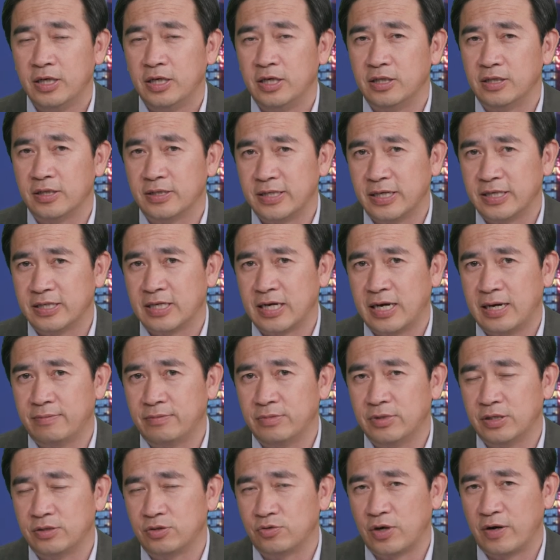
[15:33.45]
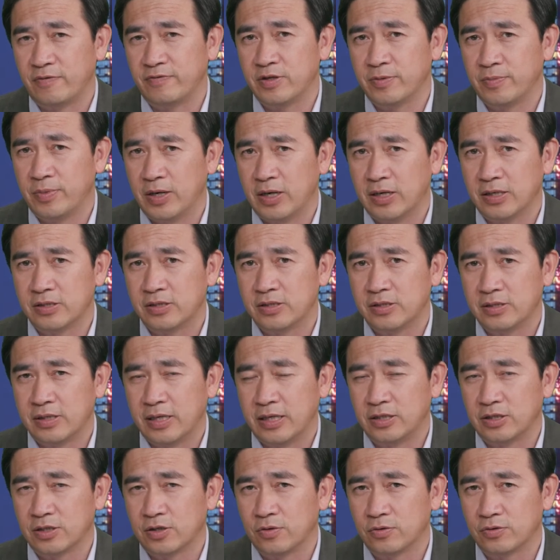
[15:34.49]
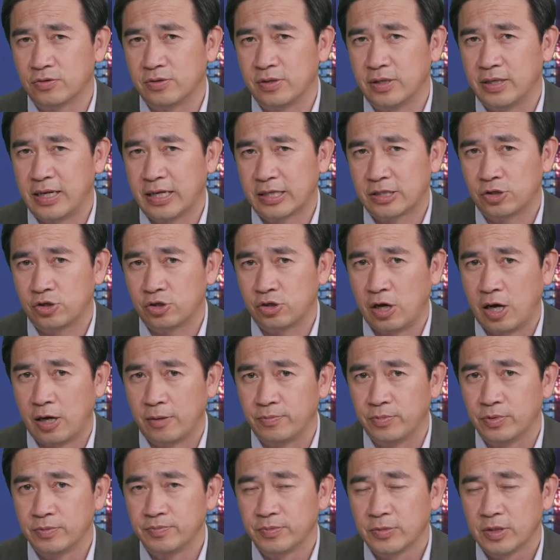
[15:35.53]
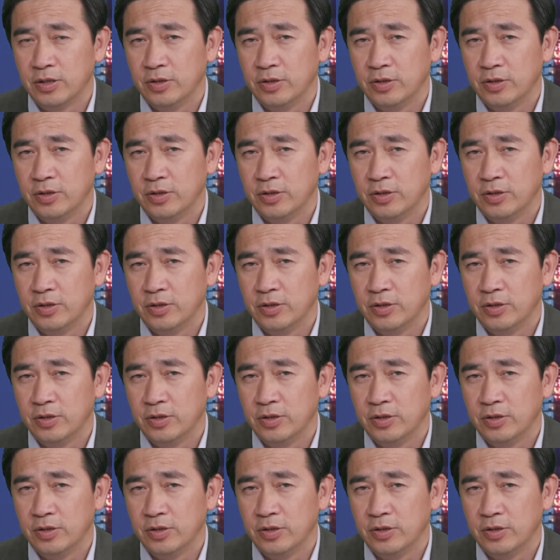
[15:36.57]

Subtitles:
In the daytime, they drive the bus and they go to the next stop.